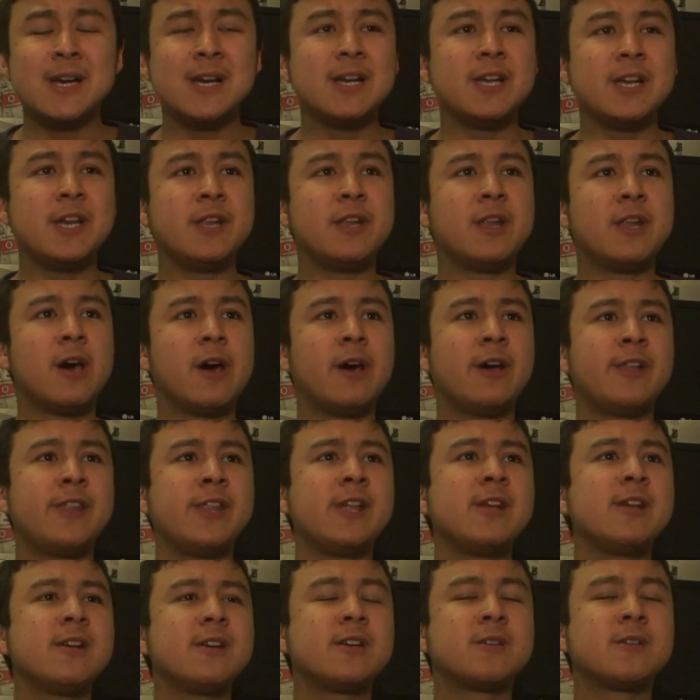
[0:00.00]
I
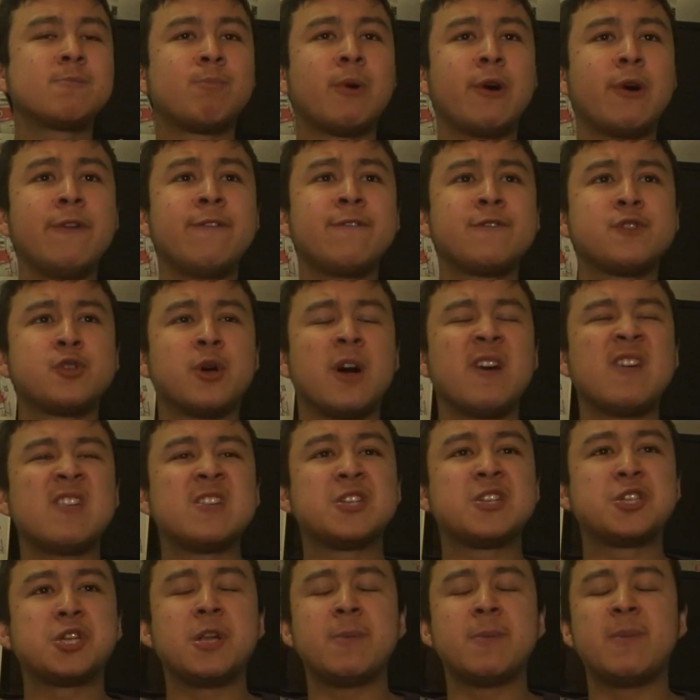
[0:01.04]
think both
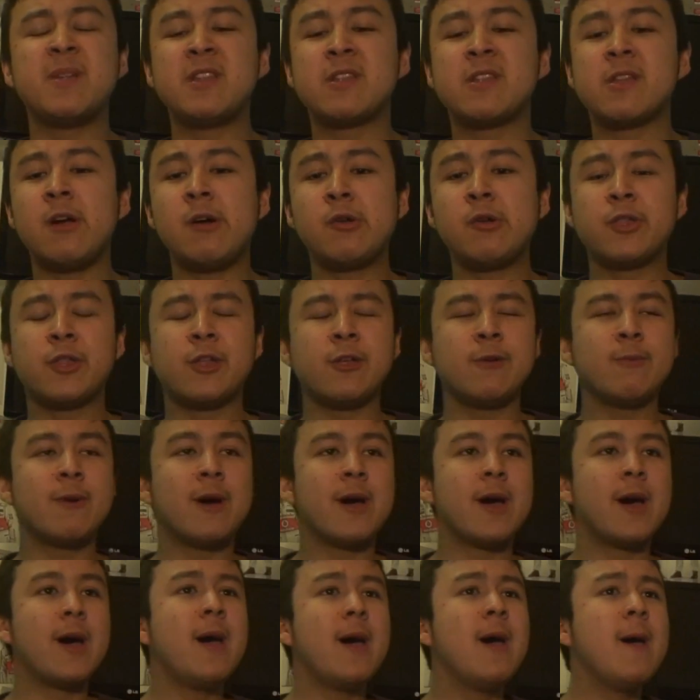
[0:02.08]
drivers should have been told to
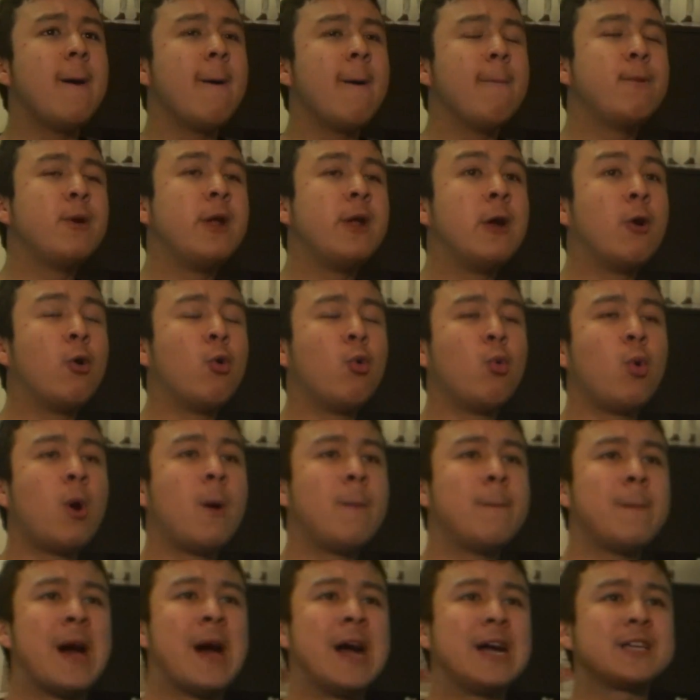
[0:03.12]
put it all
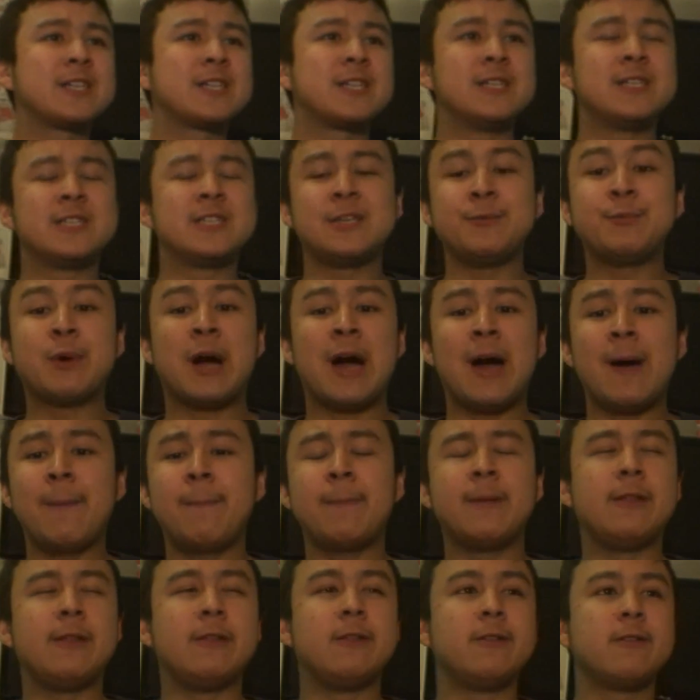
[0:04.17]
on max and see what
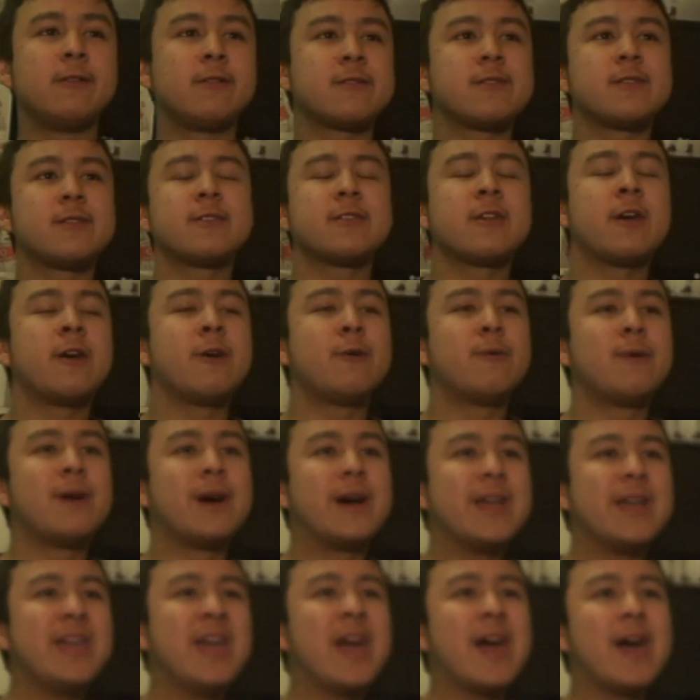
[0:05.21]
happens. So
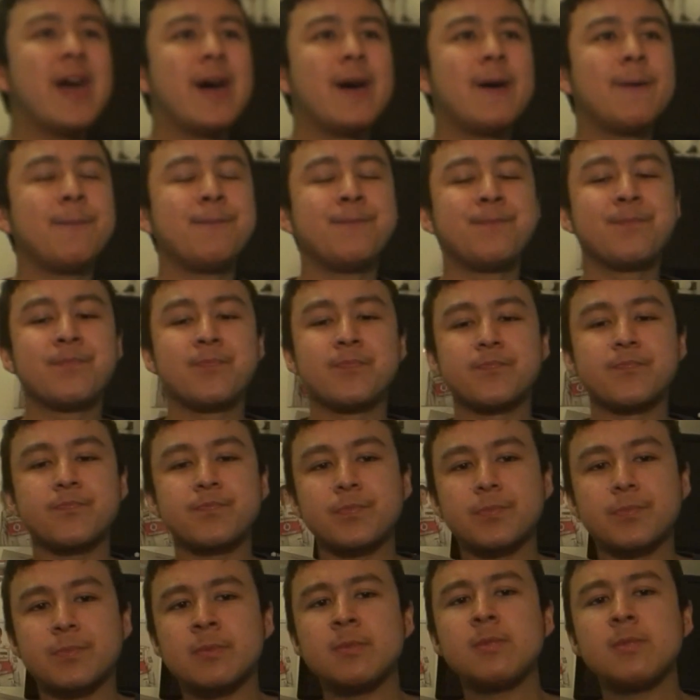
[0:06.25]
yeah.
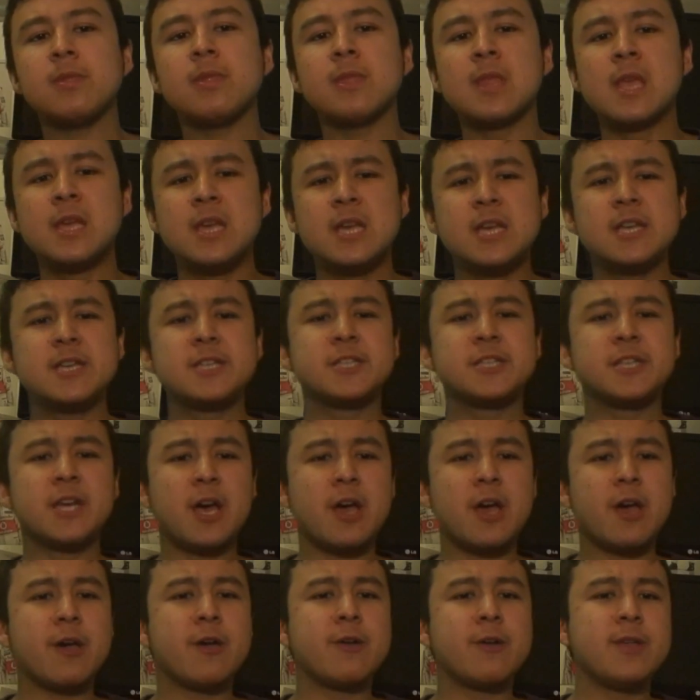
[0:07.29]

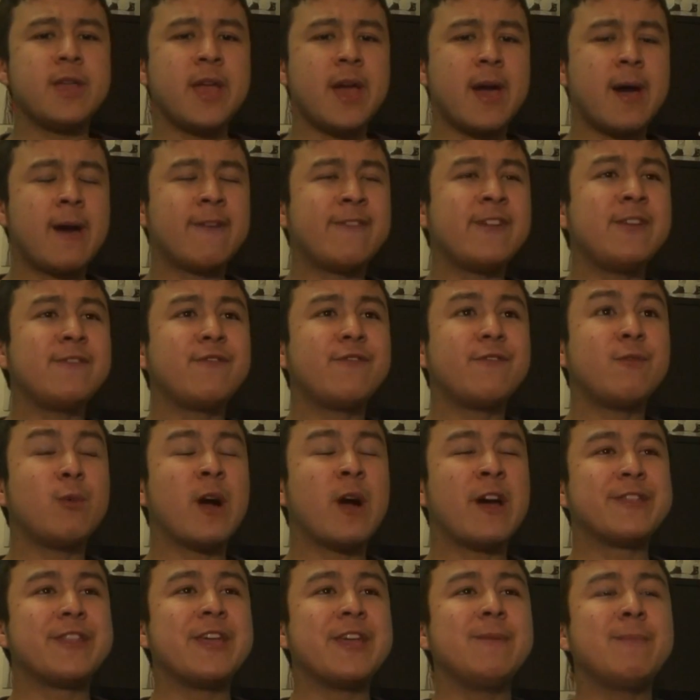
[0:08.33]
So yeah, I think
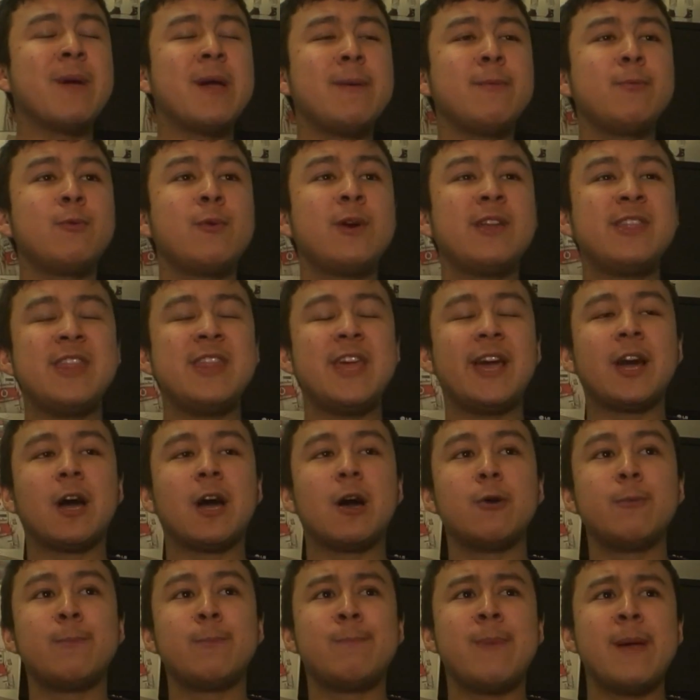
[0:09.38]
maybe with
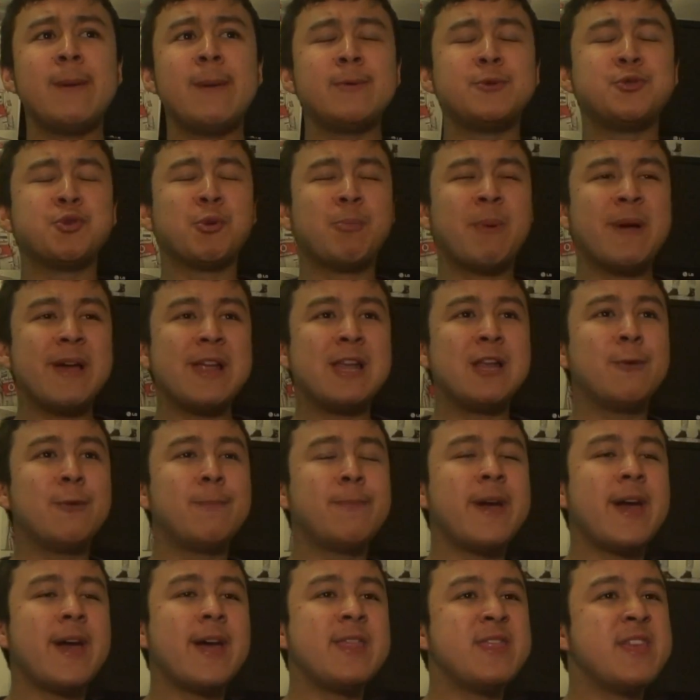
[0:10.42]
Nico, maybe drop it a little
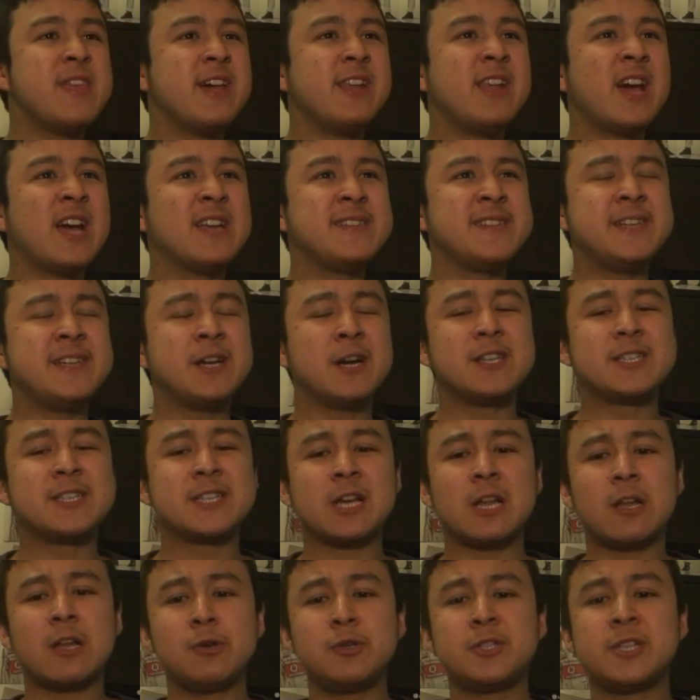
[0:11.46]
bit, and then as he gets
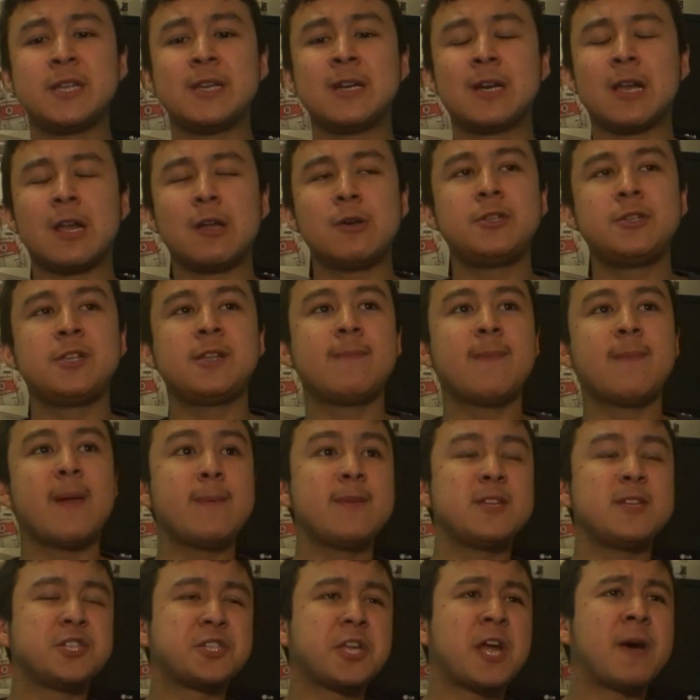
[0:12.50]
closer and closer, maybe
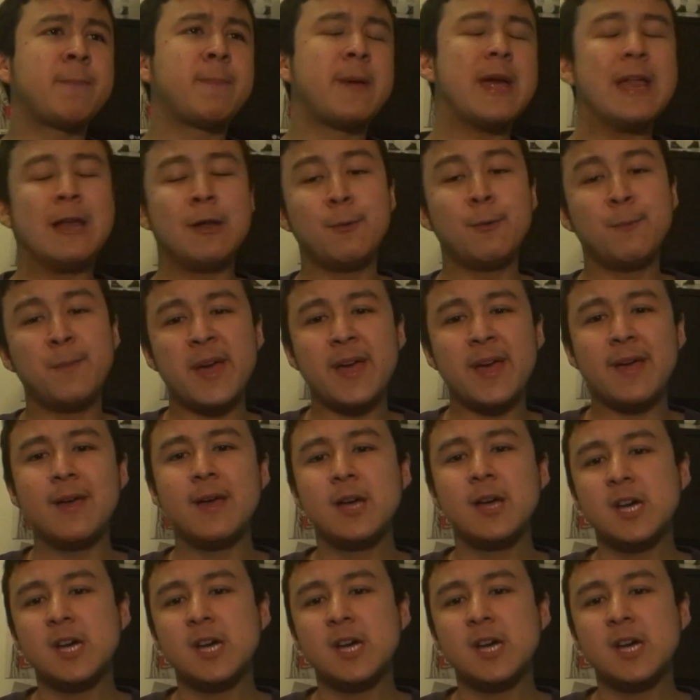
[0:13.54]
just up it a little bit.